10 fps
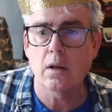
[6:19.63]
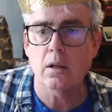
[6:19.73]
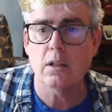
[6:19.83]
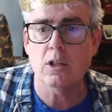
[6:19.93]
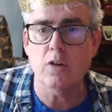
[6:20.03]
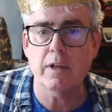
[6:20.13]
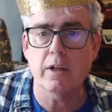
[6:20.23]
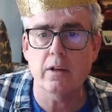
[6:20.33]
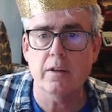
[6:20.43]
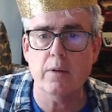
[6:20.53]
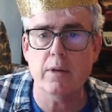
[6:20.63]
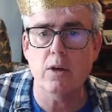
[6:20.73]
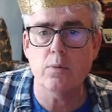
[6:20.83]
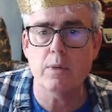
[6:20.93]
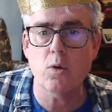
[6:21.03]
Click over here. There we go.
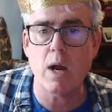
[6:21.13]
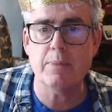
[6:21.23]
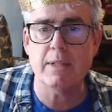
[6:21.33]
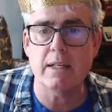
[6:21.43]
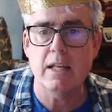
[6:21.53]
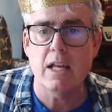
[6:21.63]
We cropped it.